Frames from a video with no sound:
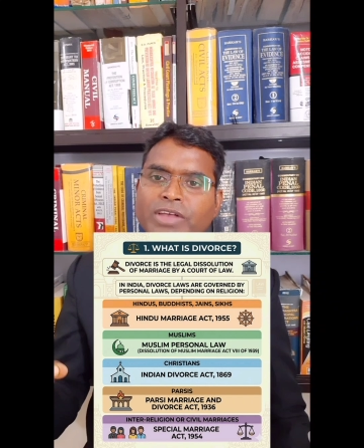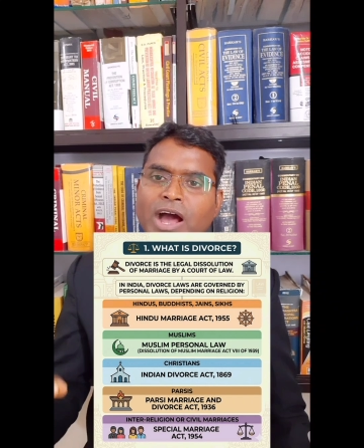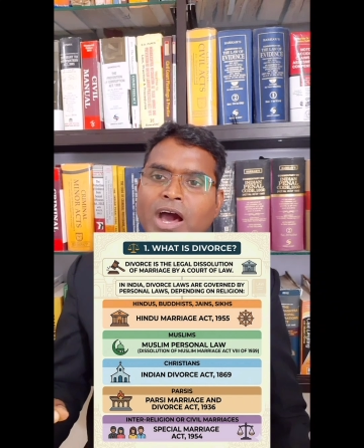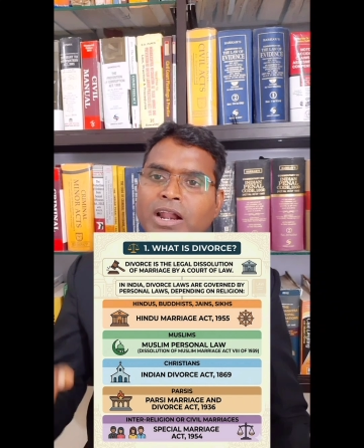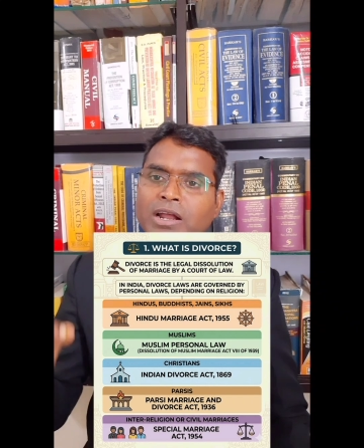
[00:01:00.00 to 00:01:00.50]

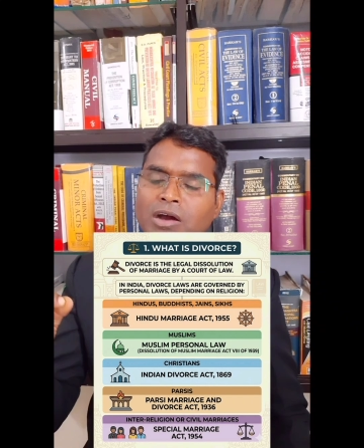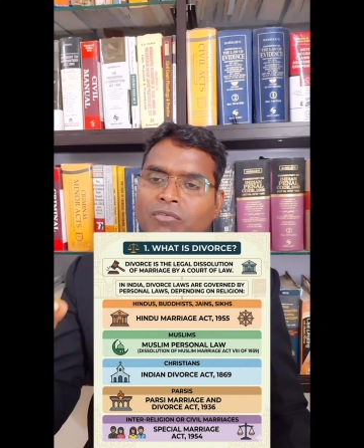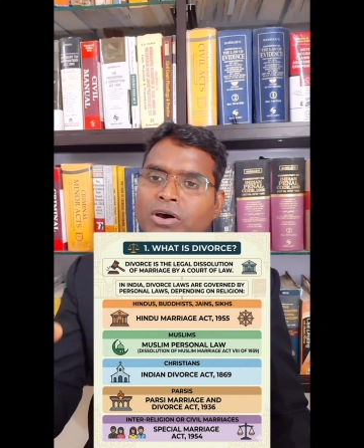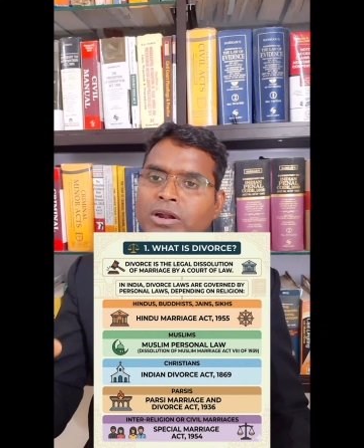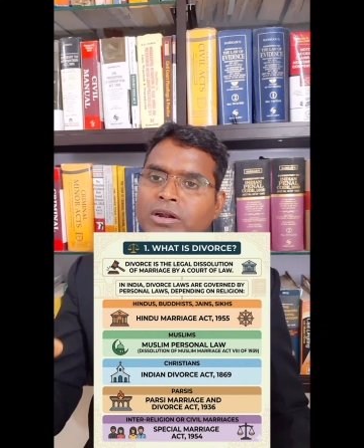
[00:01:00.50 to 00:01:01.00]
are
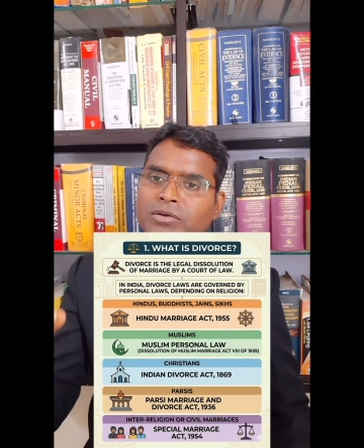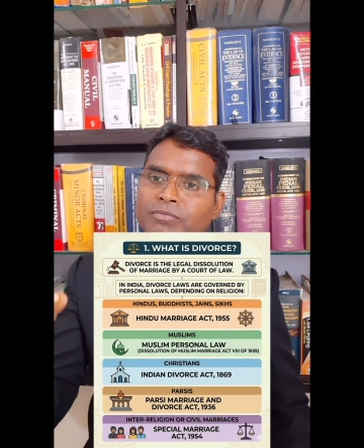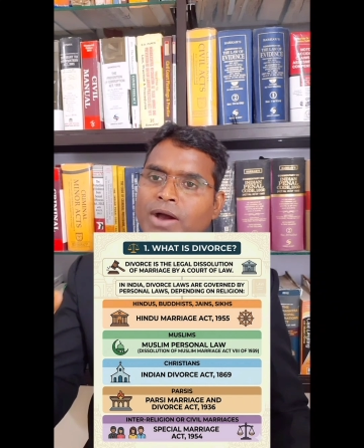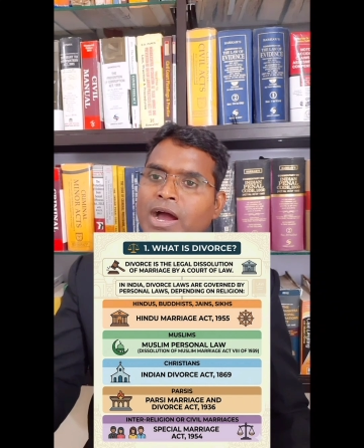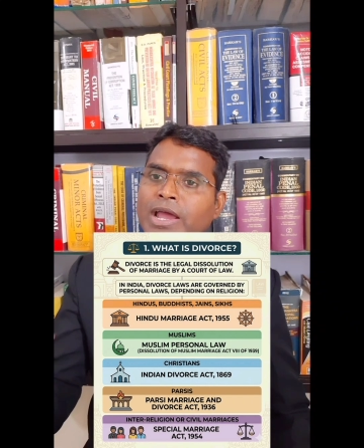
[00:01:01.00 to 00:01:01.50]
governed
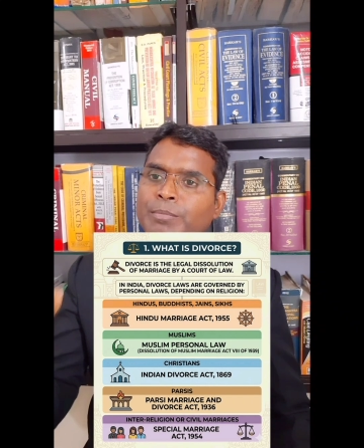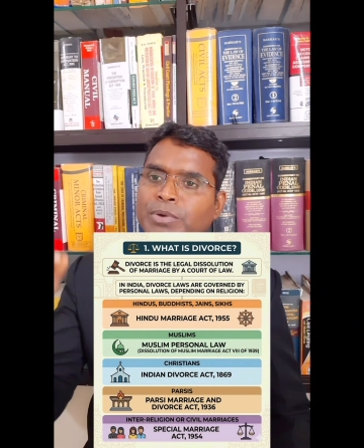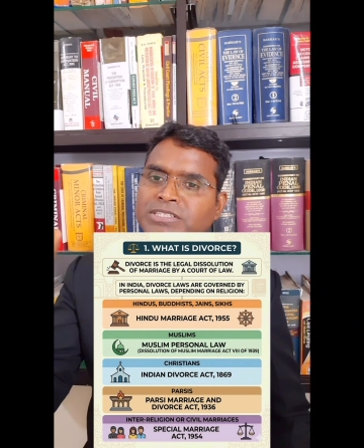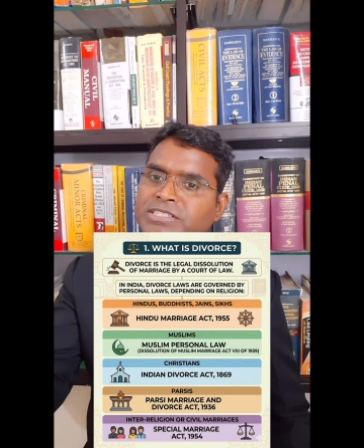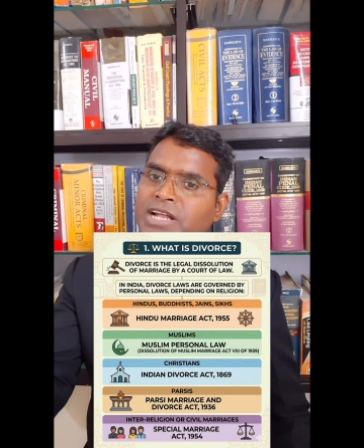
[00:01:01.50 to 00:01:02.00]
by
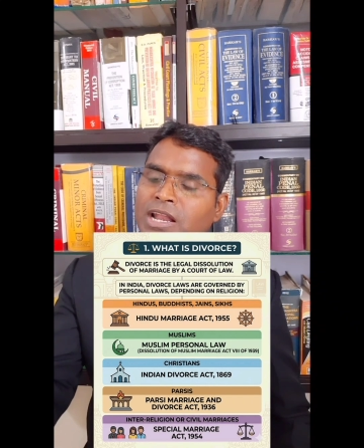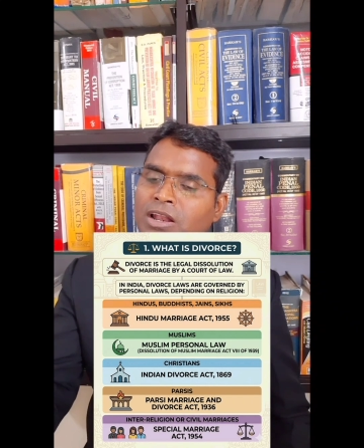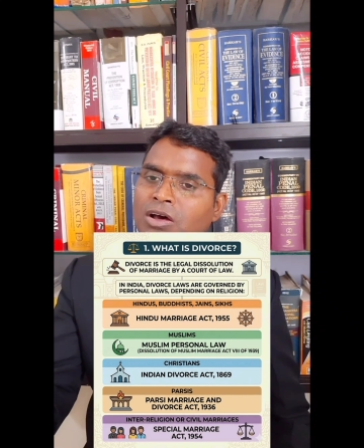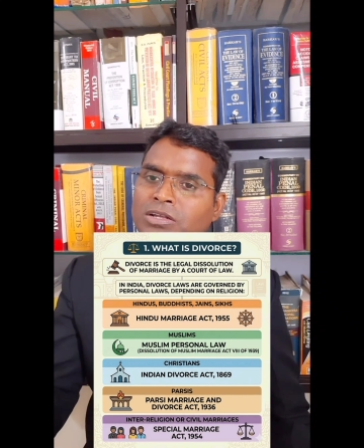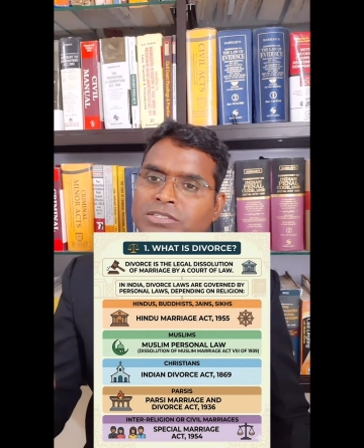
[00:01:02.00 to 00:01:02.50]
personal
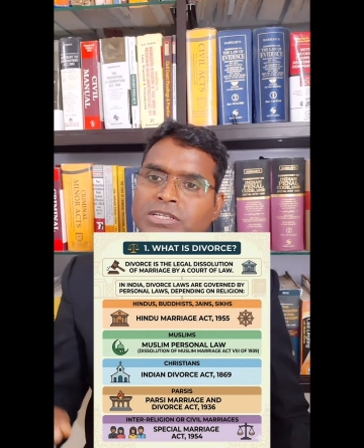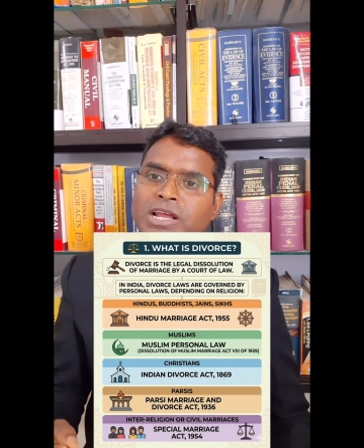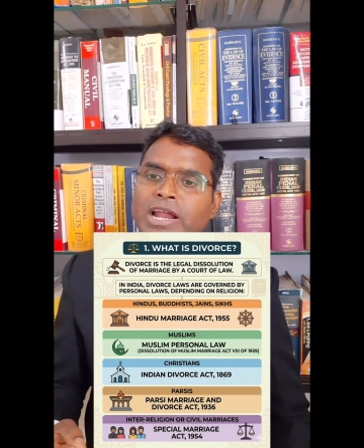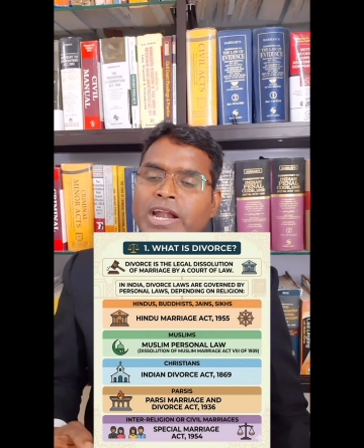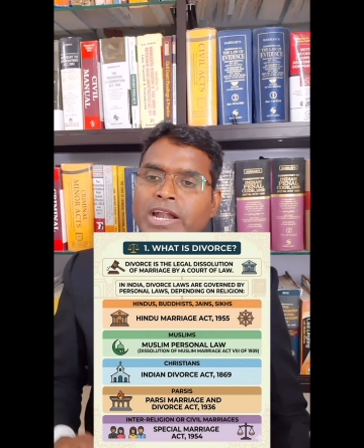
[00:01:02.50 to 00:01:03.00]
laws
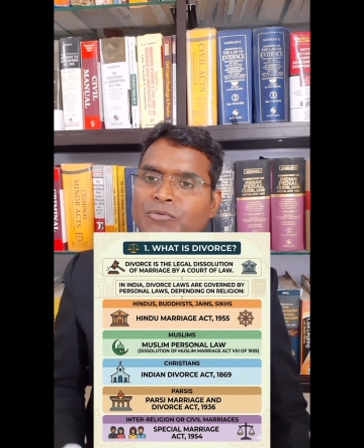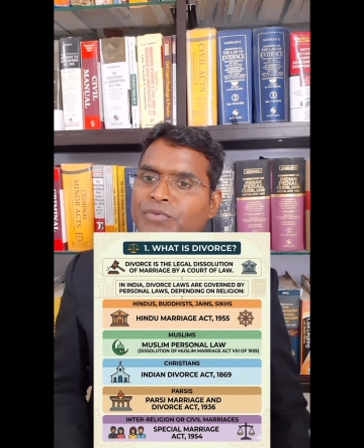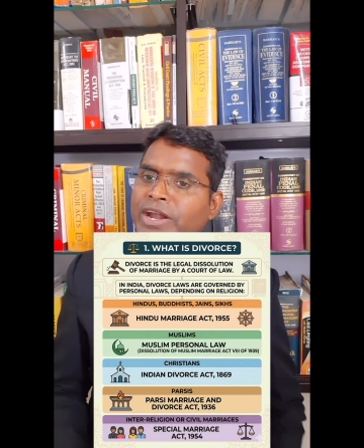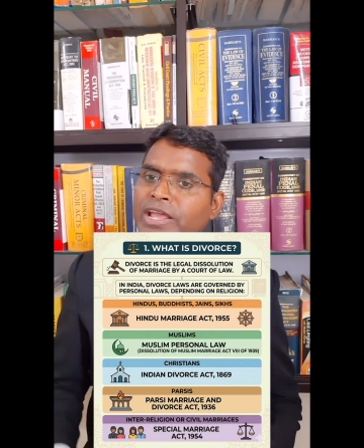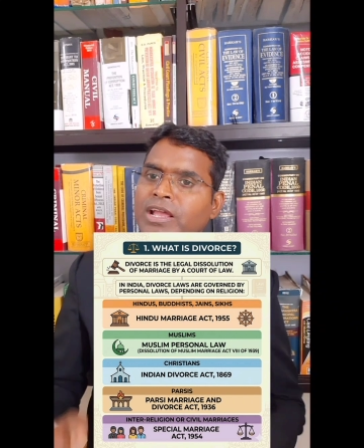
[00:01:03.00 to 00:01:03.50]

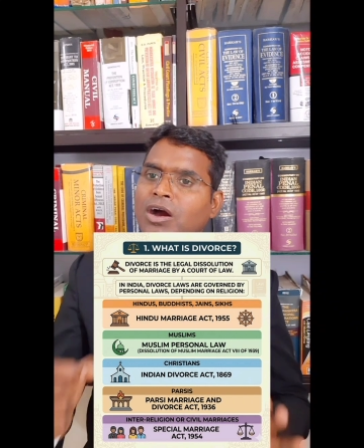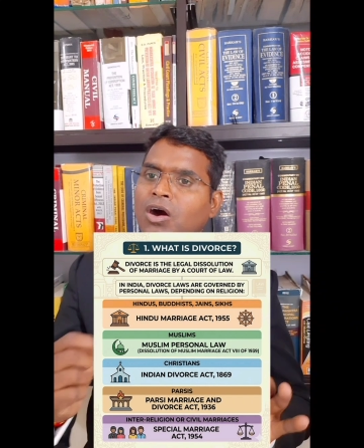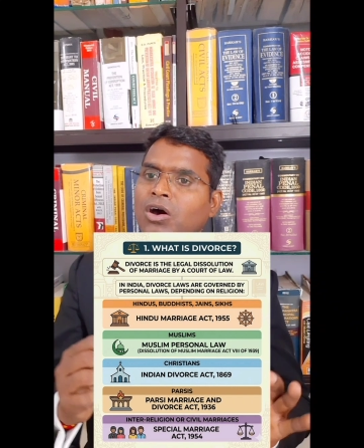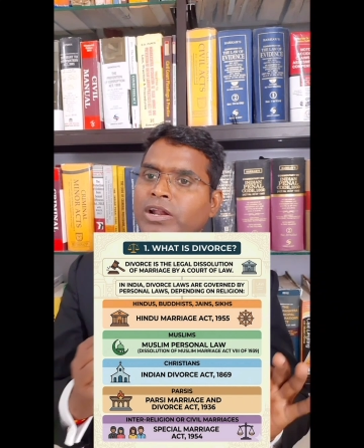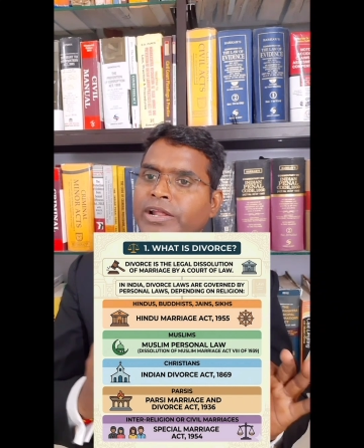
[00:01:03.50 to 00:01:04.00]
depending
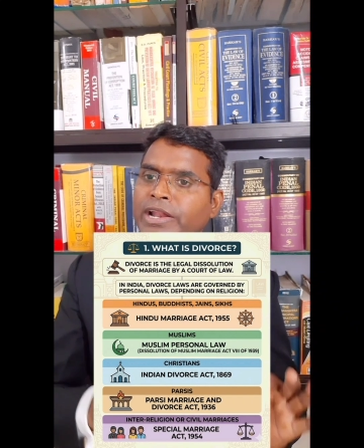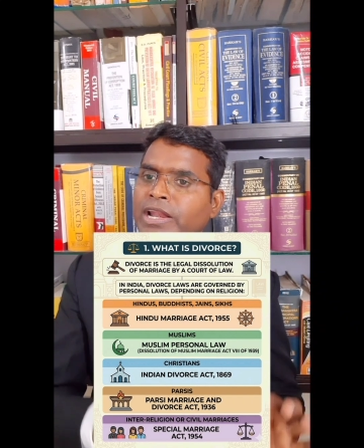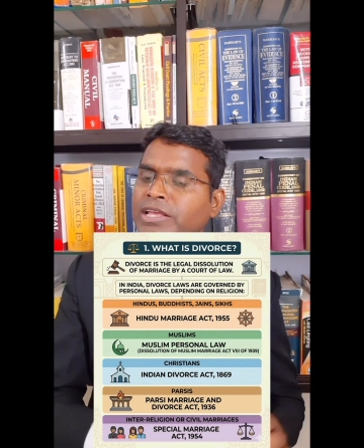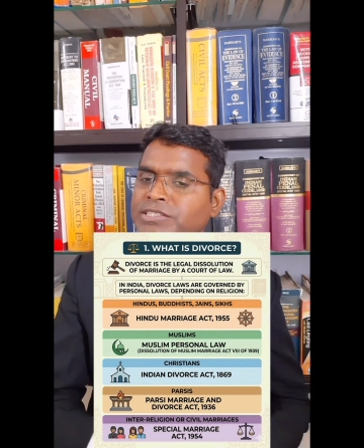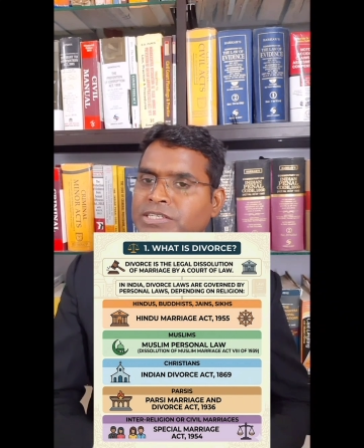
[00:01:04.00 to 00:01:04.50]
on
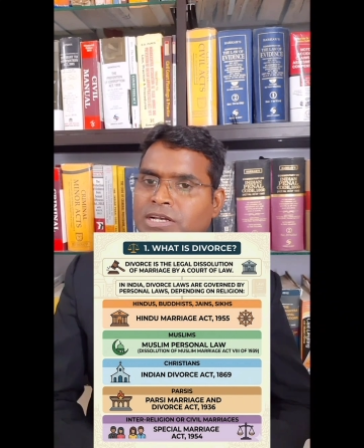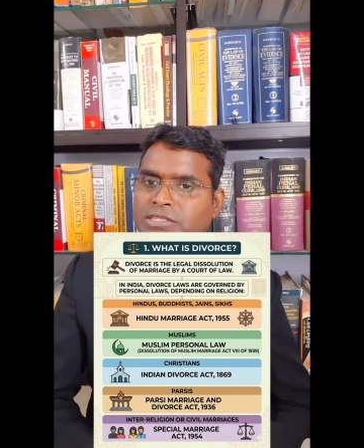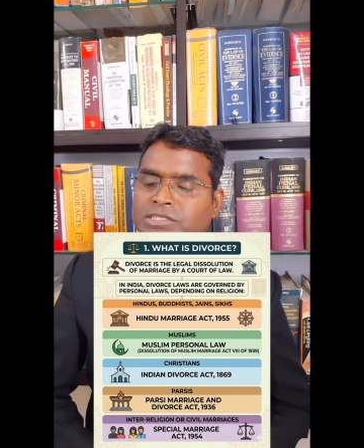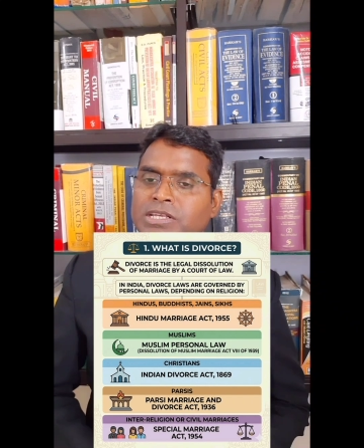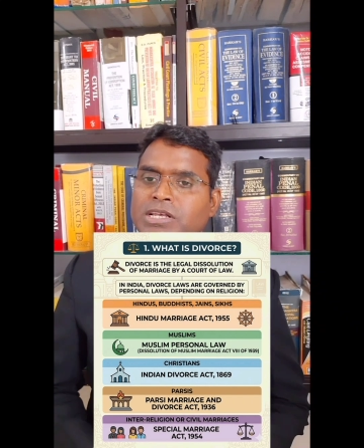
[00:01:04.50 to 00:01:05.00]

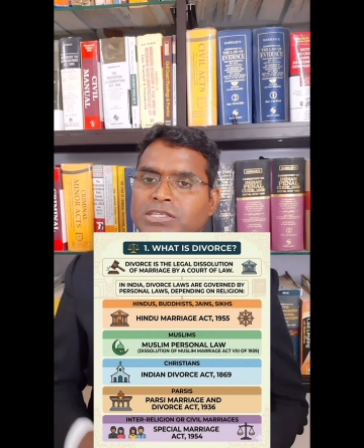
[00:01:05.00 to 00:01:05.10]
religious,